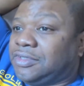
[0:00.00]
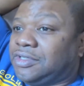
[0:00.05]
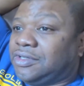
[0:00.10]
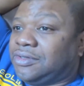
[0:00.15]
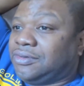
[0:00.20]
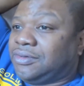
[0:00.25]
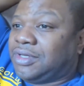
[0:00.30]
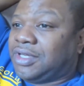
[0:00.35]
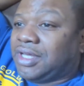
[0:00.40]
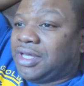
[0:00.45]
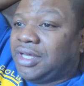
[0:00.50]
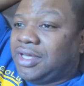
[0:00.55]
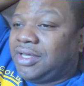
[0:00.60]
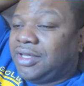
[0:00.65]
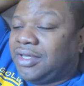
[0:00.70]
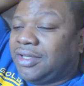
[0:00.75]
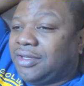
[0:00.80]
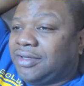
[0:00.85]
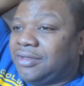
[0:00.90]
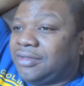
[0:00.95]
okay.
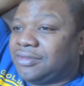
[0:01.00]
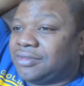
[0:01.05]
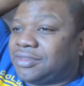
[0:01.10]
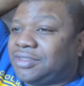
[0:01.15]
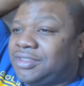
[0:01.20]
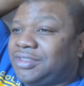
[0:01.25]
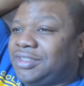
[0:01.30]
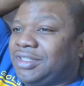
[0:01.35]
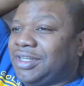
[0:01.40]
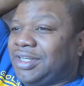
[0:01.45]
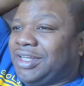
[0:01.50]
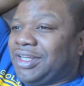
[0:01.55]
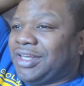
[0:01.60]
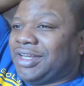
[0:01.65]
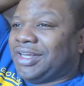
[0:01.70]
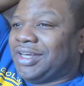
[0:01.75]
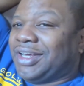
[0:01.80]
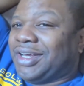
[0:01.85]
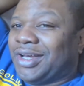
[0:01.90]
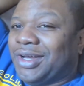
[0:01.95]

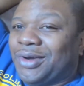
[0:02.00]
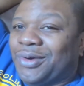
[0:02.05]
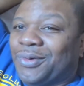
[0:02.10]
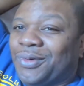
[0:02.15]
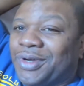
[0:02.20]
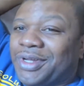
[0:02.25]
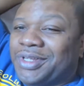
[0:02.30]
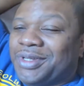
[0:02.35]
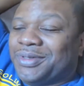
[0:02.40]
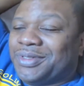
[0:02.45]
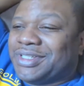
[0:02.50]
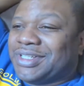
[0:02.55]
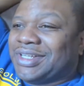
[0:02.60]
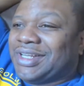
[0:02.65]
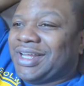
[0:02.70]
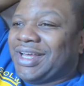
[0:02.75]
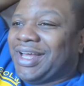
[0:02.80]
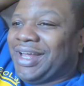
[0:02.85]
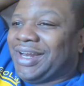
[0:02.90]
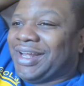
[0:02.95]
Where you see
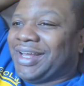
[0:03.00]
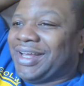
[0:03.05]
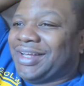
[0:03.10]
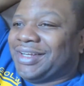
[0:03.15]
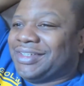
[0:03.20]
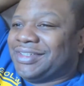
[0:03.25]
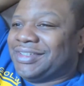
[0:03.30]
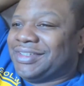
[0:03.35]
that at?